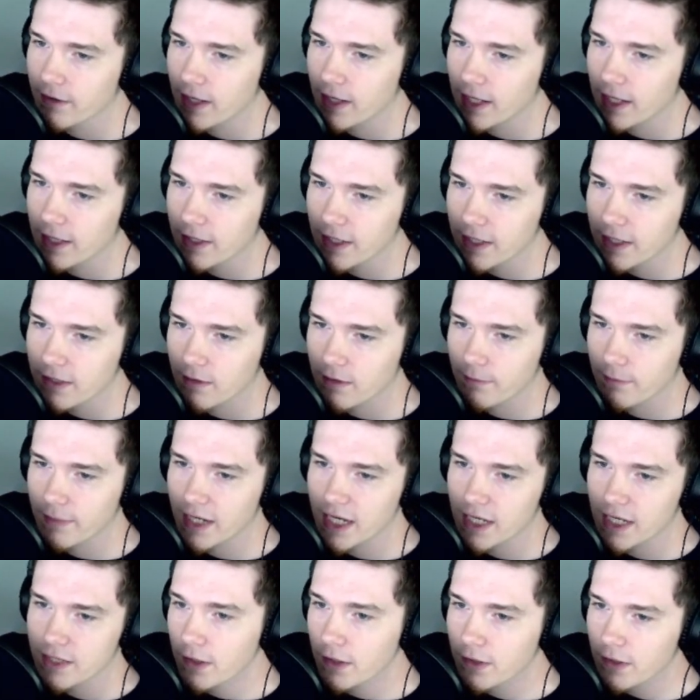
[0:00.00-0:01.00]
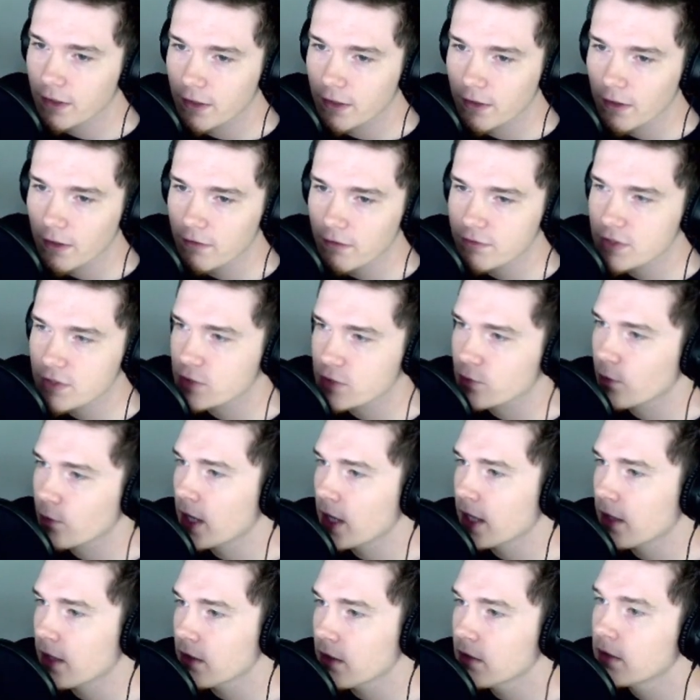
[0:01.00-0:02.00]
I like the mask, the gloves as
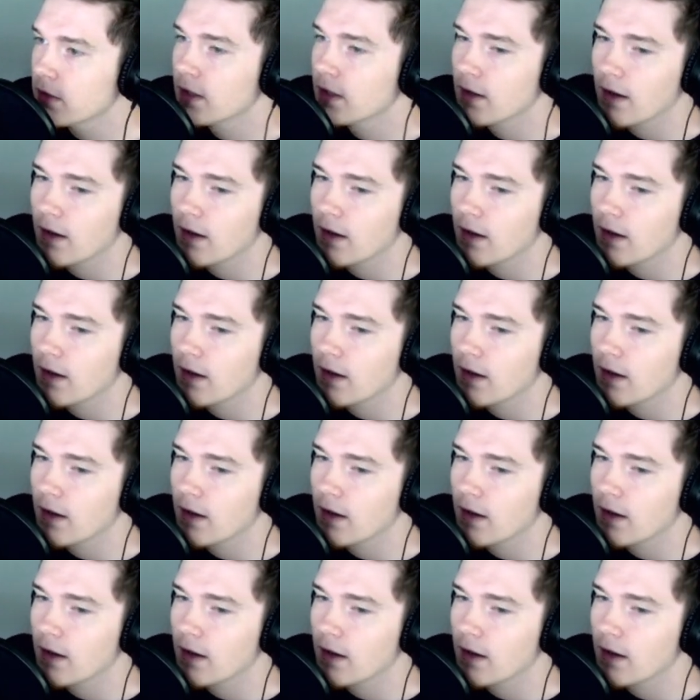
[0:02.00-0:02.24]
well.